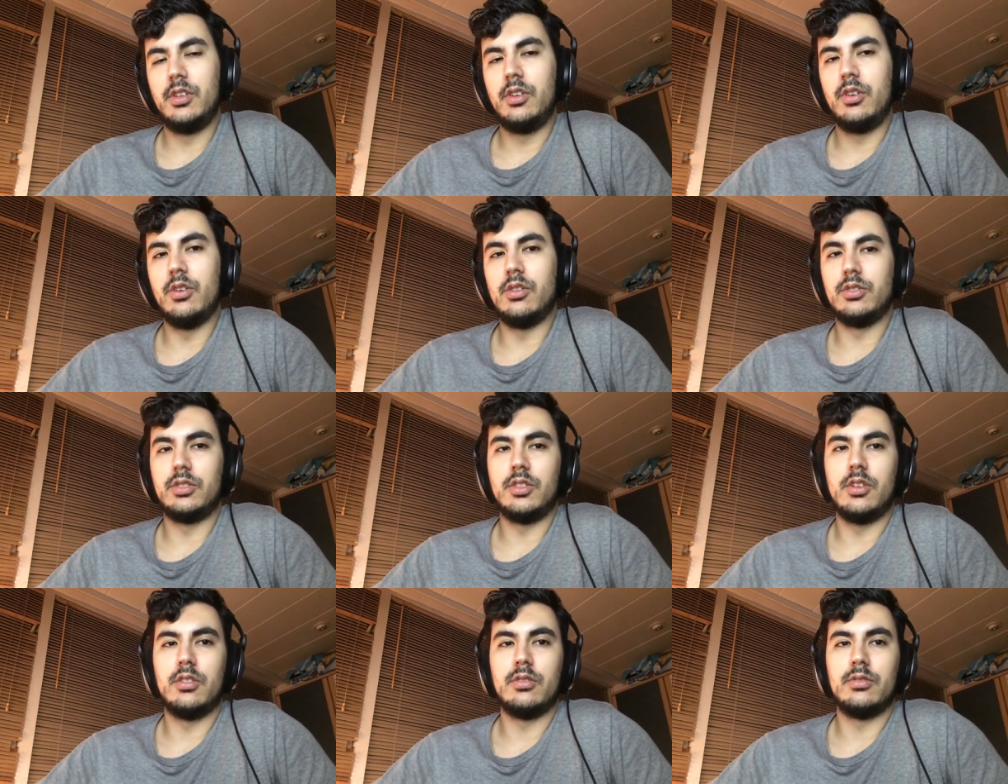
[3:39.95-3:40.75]
you
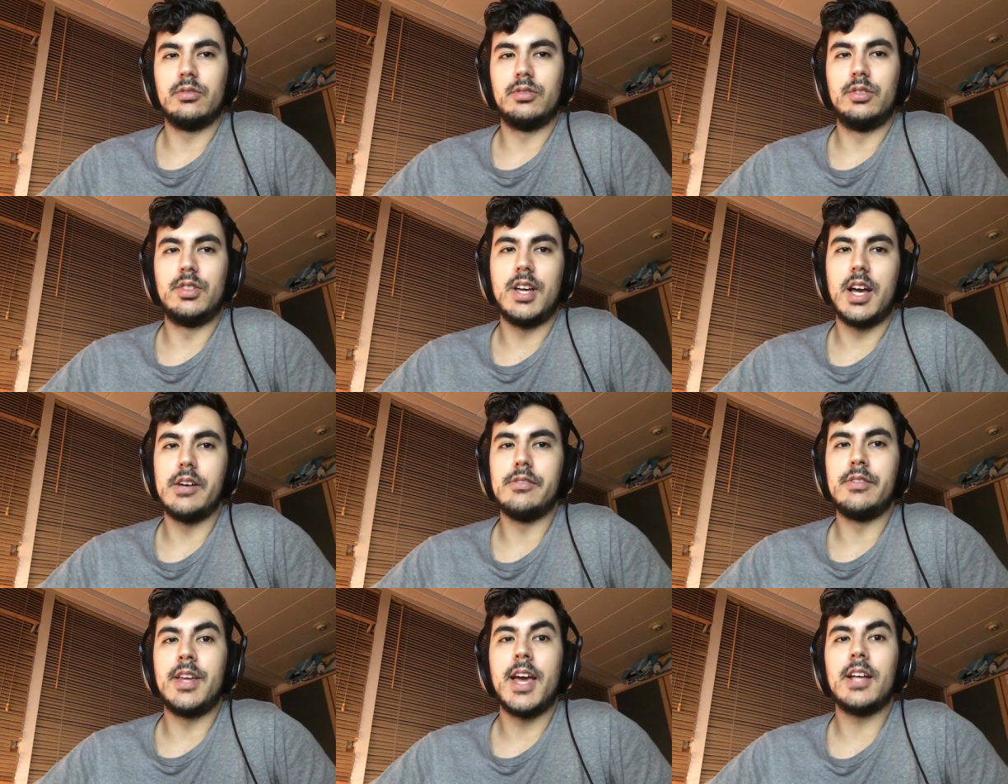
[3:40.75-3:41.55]
also should
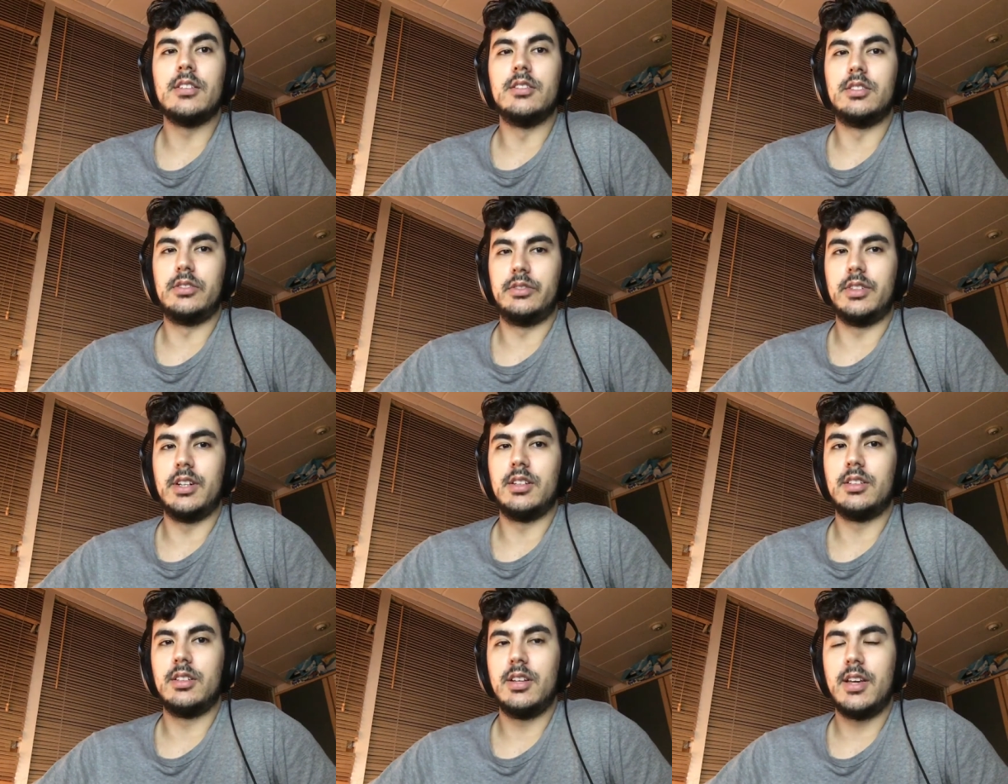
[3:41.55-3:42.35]
have an exit
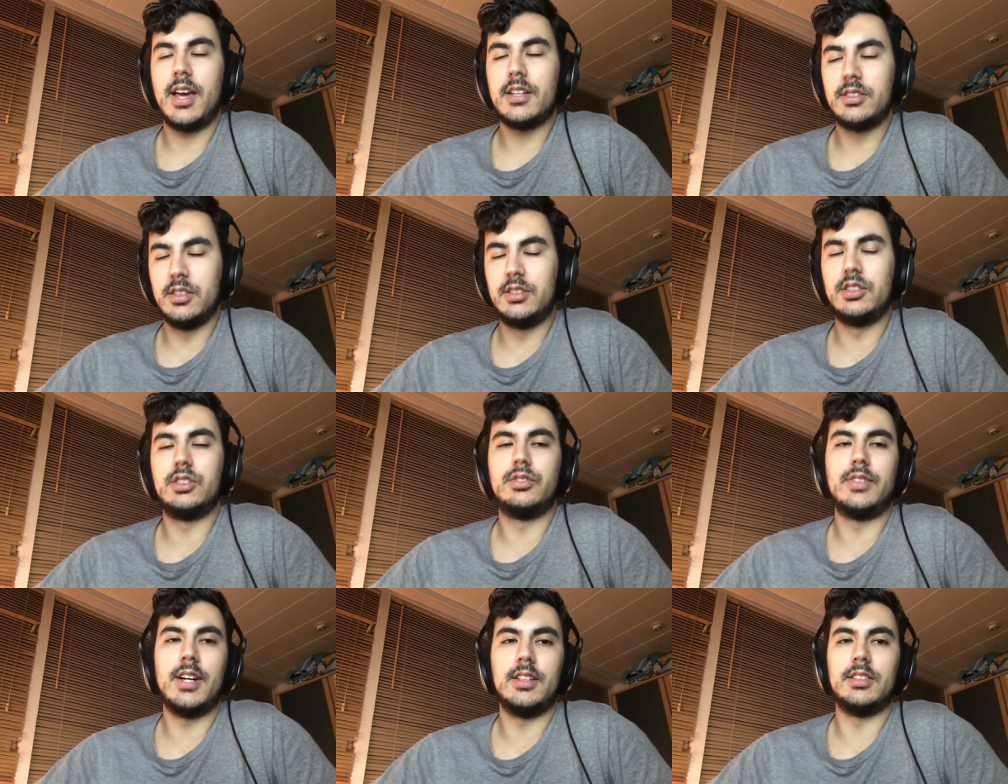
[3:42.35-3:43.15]

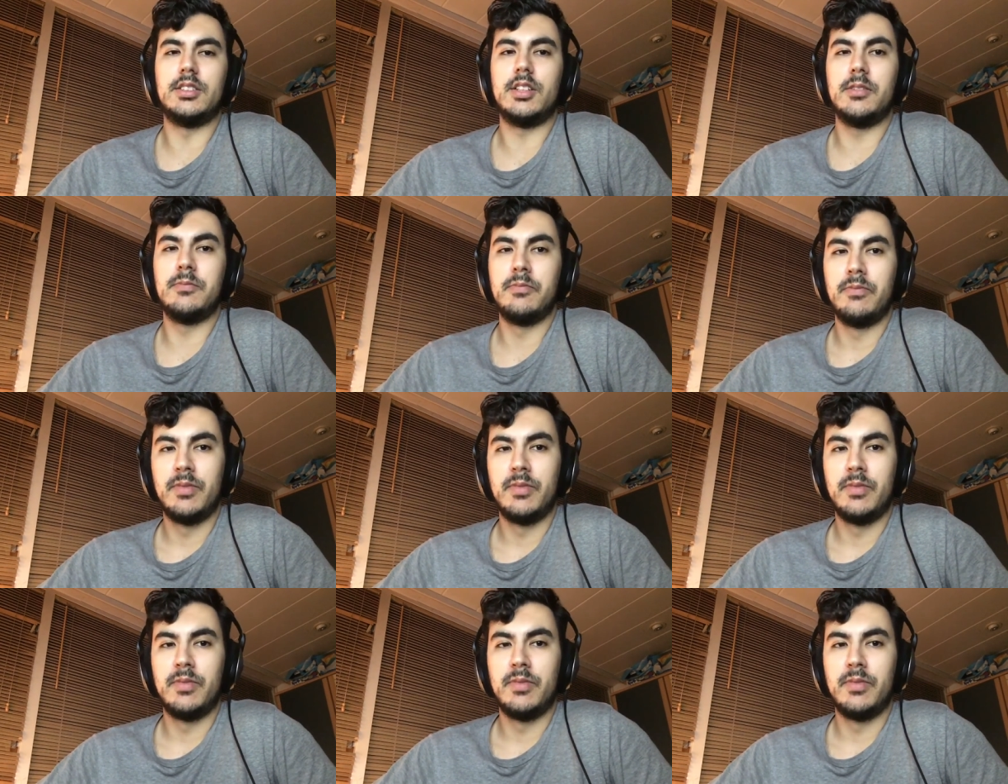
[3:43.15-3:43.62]
strategy.